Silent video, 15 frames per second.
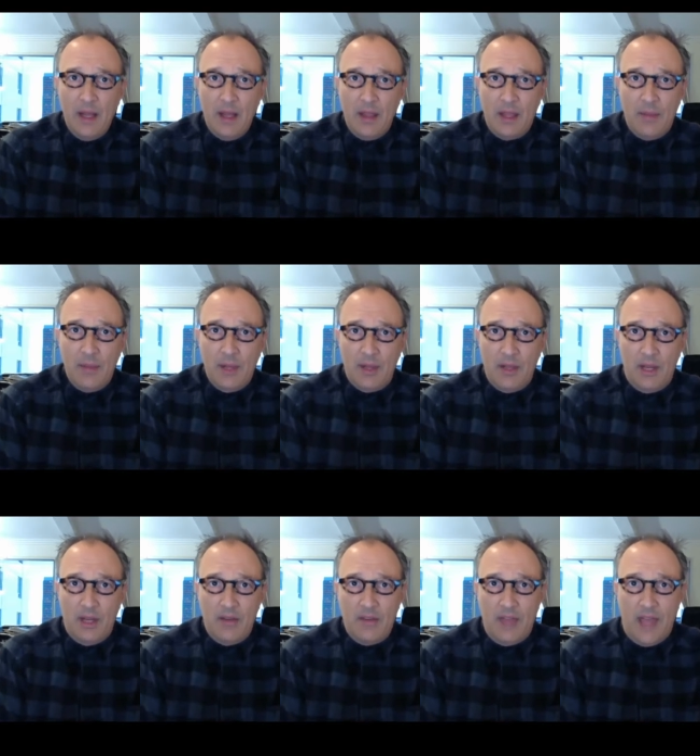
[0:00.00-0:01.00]
the
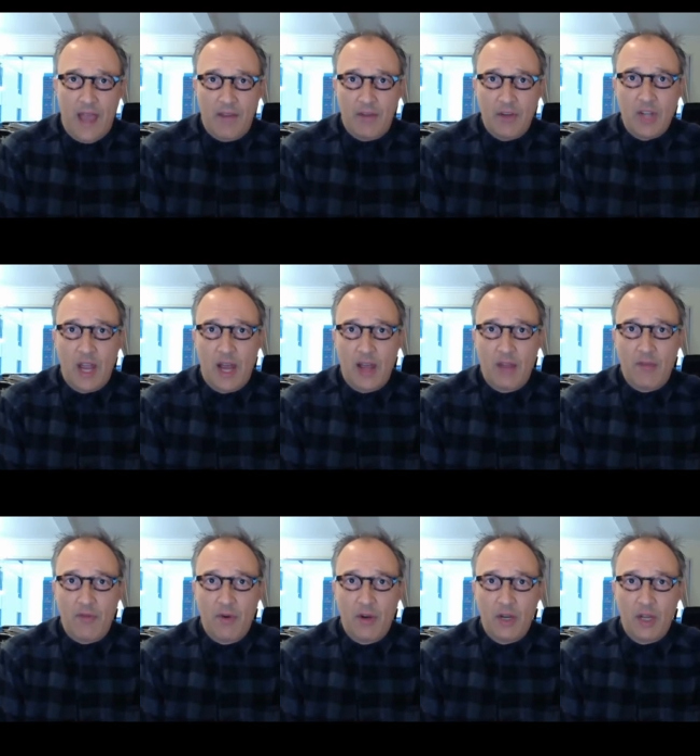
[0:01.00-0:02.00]
ability of the average
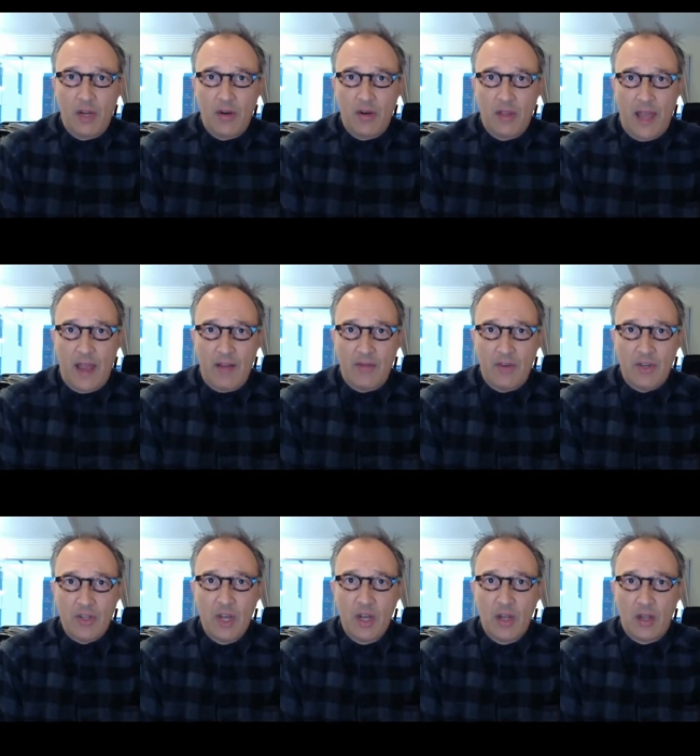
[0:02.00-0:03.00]
Californian or the
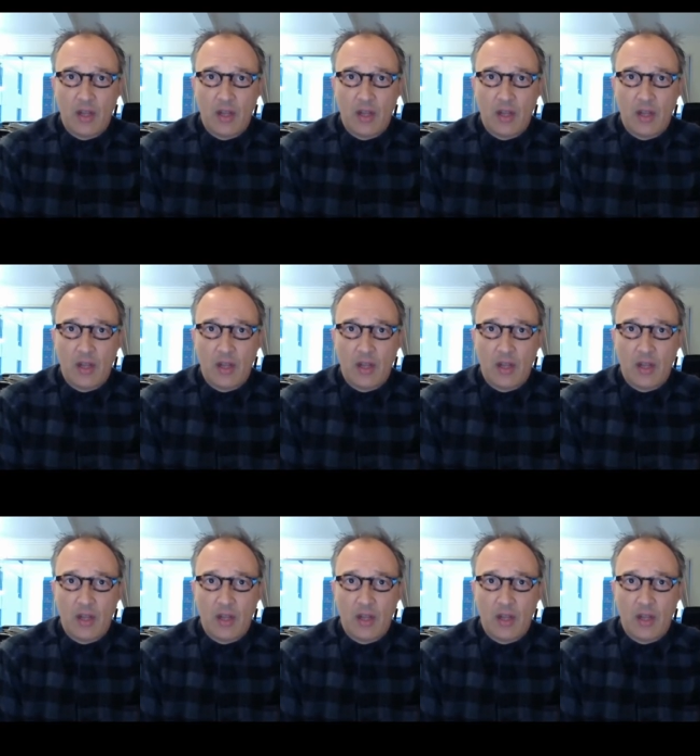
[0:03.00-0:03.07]
average